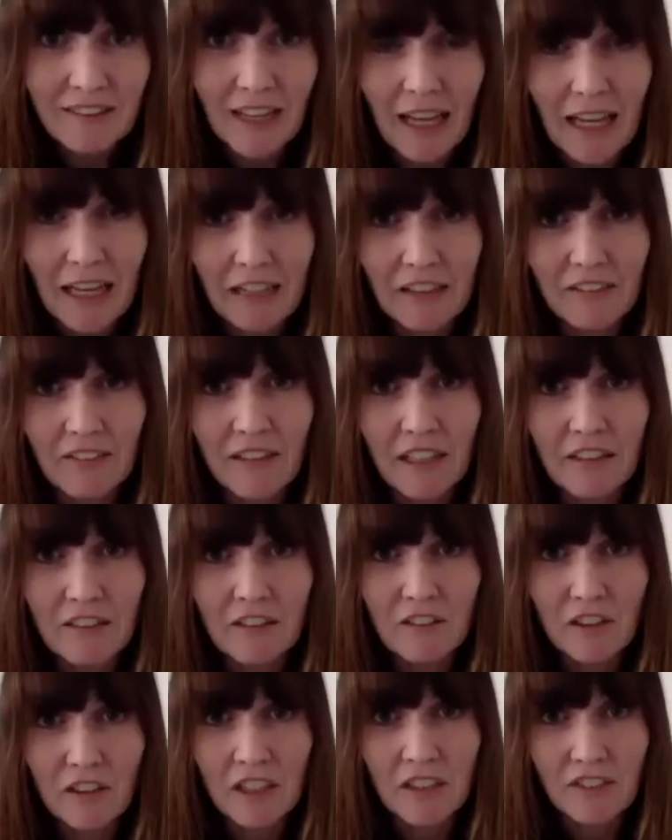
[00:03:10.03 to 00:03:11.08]
and they're
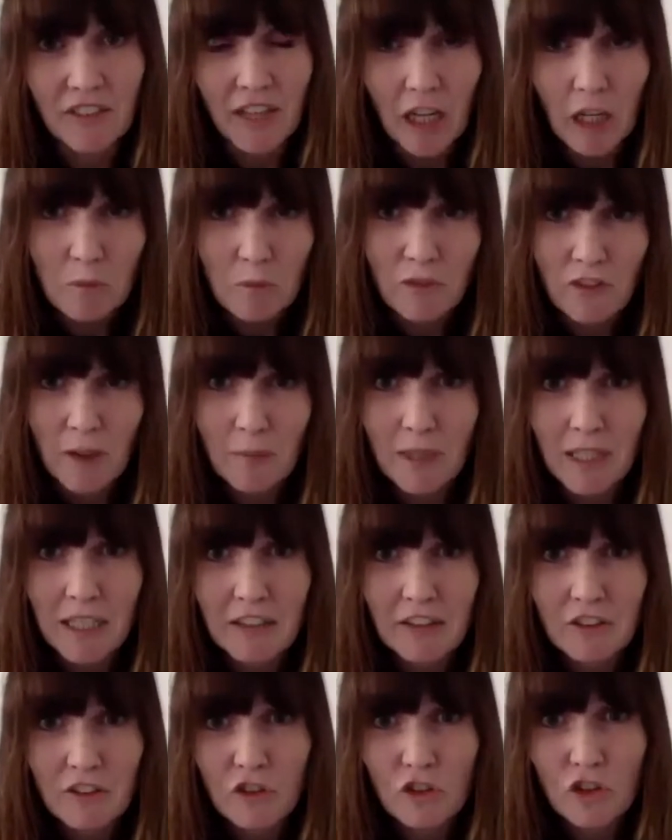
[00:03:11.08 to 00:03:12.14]
designed to help
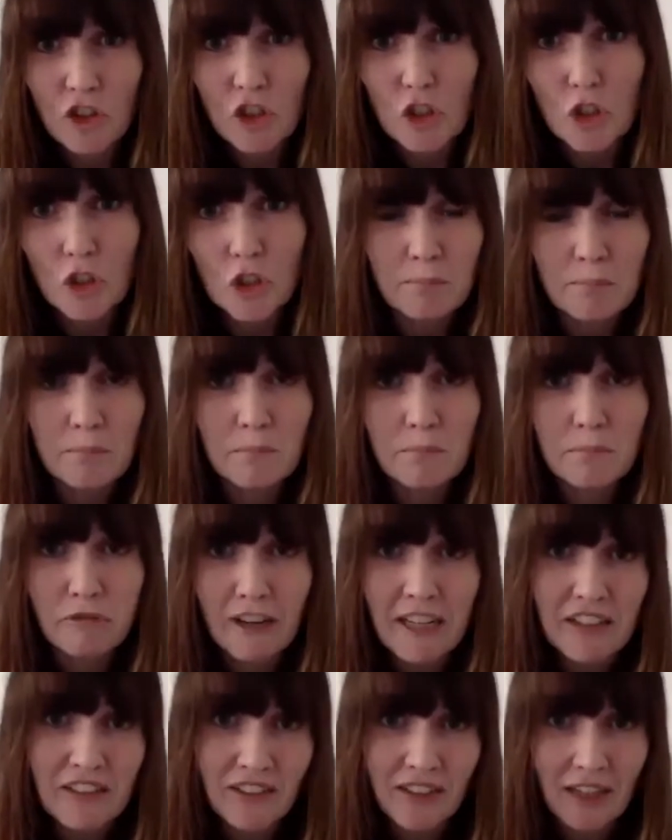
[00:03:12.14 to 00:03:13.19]
families to pray
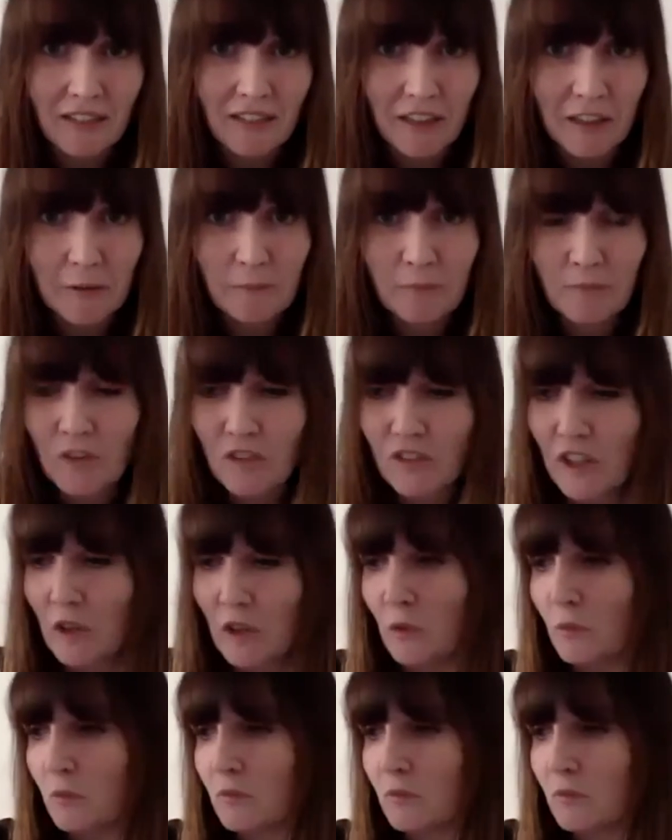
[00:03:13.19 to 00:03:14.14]
together. So